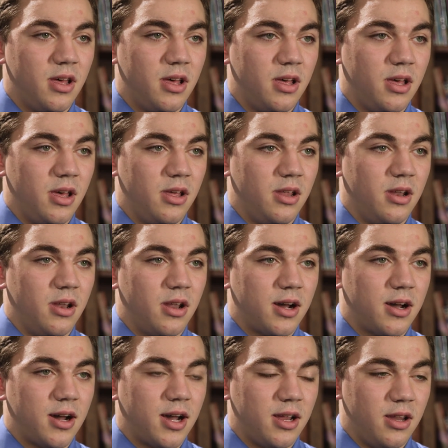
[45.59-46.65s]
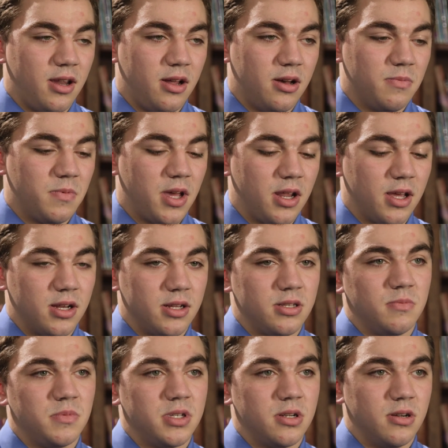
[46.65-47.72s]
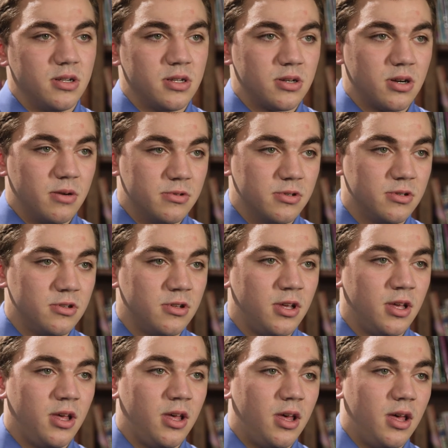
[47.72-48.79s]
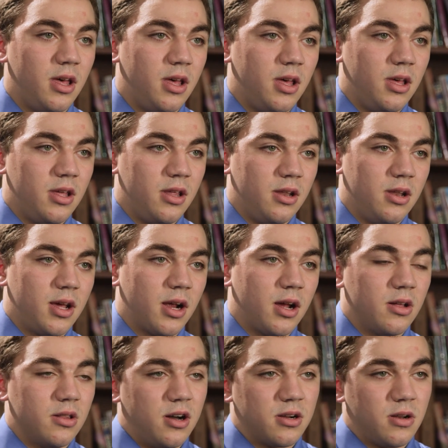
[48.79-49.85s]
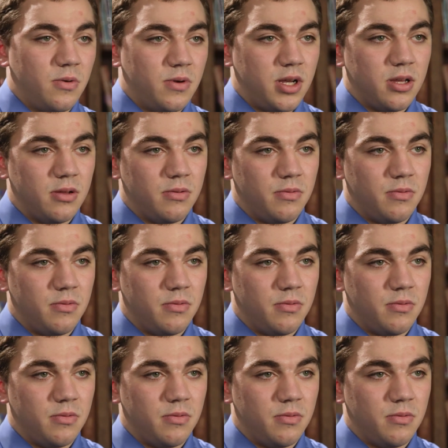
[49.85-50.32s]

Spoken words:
And I ended up getting into some serious trouble and I got locked away.